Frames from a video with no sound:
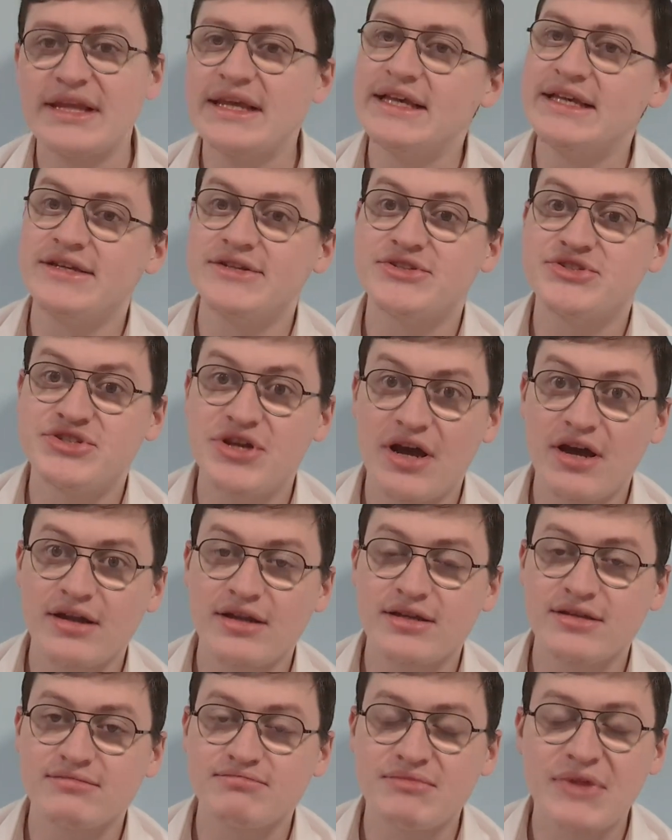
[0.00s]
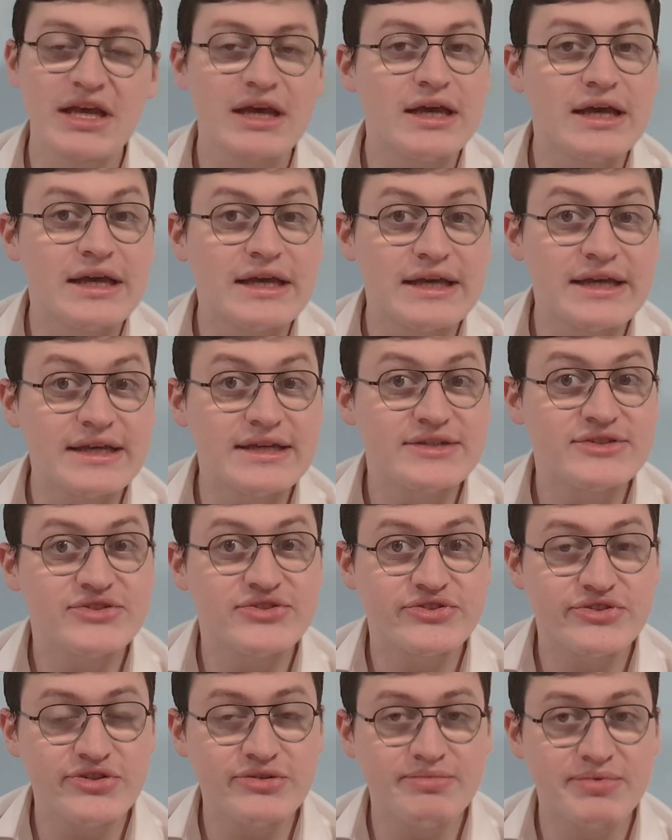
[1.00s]
He is Johnny. He is
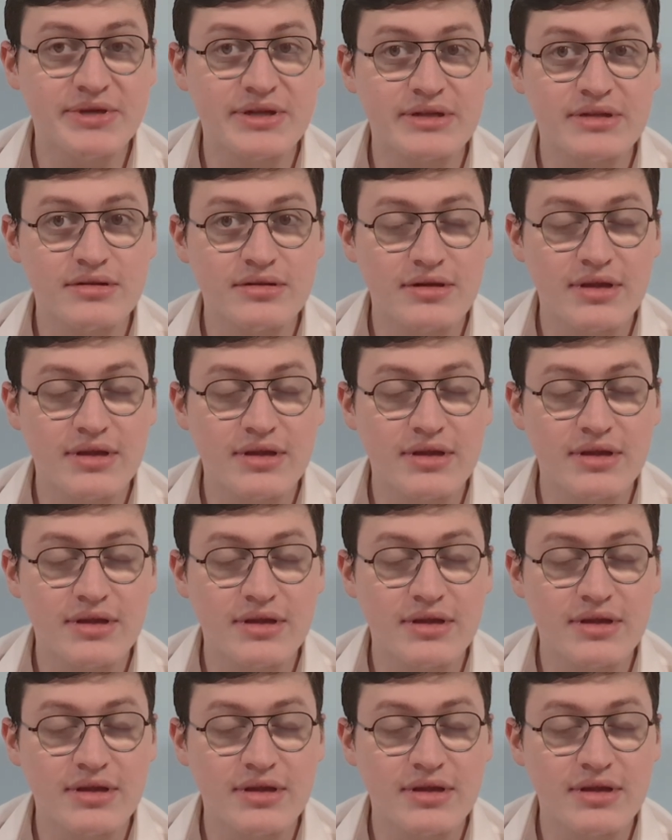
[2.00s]
stupid,